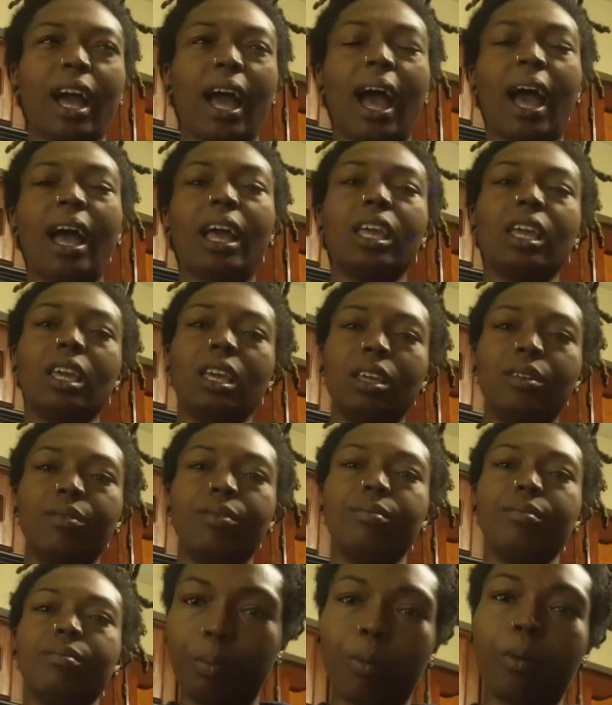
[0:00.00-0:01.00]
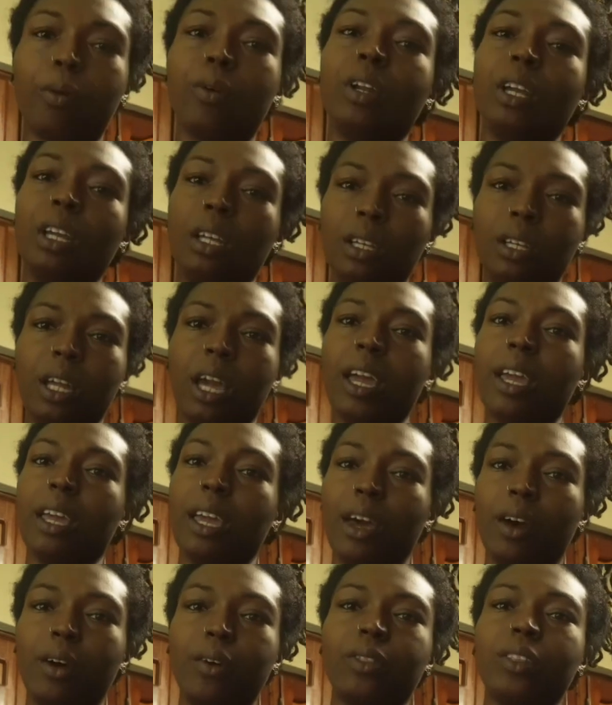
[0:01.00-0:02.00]
I eat pretty dang
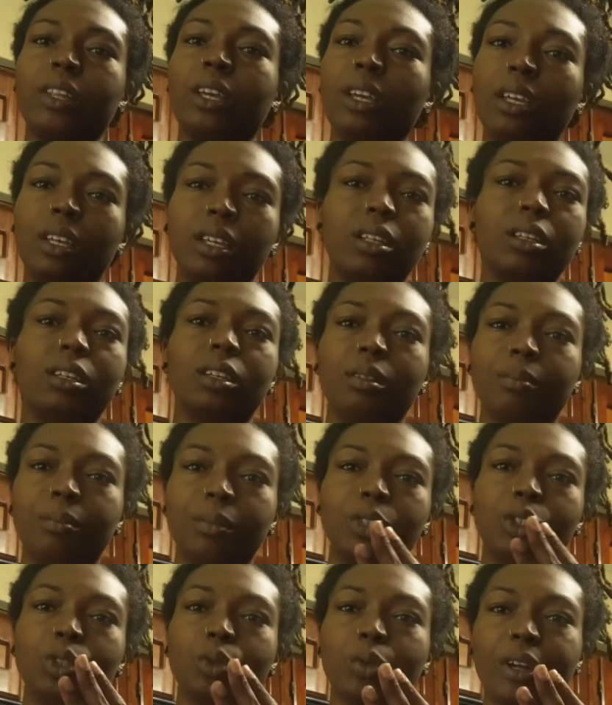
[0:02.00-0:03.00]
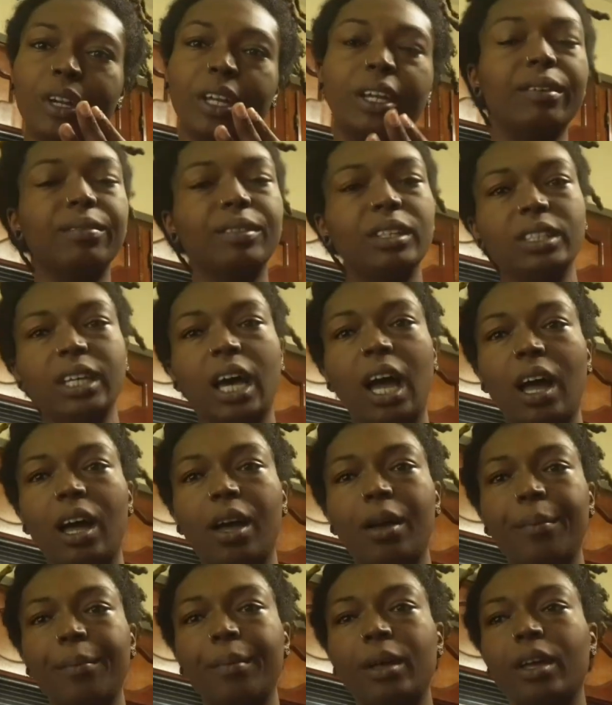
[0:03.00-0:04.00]
healthy majority of the
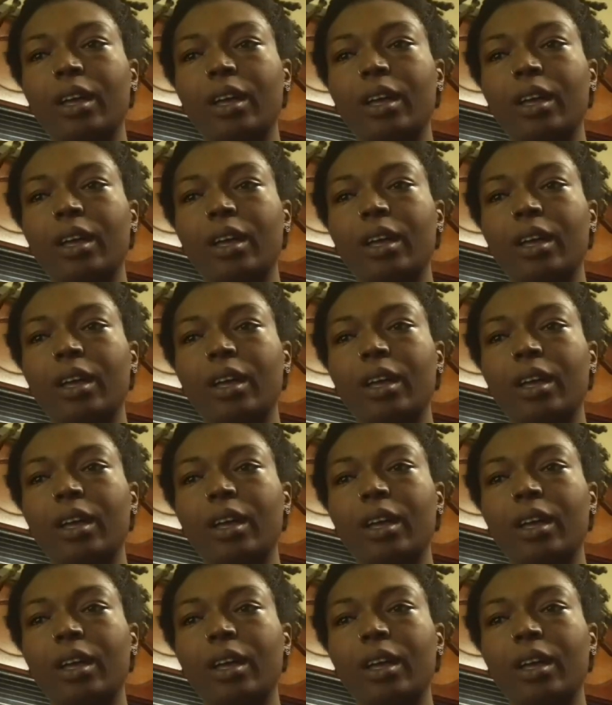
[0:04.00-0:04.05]
time.